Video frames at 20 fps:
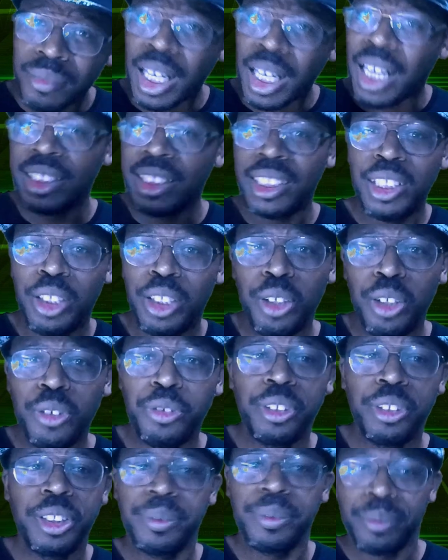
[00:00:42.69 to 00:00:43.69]
I say go
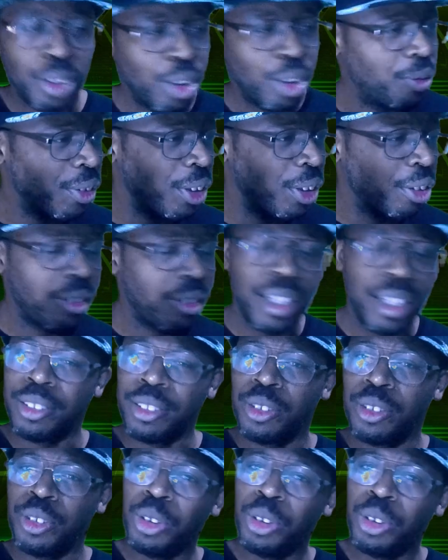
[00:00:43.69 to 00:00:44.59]
for it. Go for the grind.